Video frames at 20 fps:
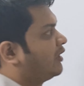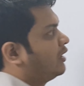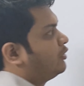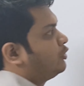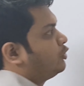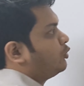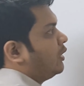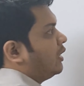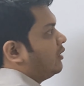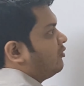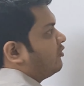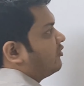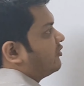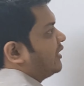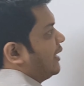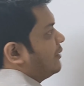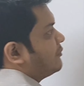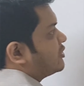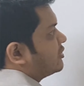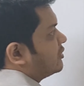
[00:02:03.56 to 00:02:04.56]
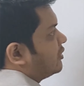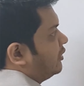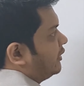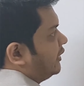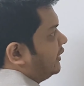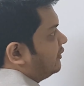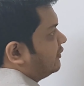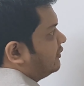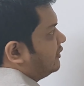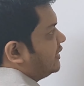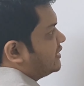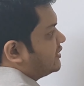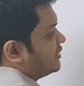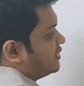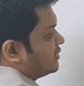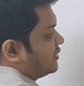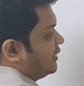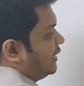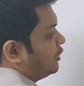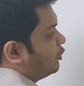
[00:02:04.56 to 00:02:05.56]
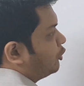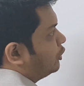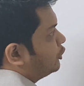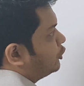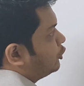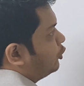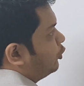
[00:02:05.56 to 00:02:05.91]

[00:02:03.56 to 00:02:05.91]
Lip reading: 12 times 13. This is equal to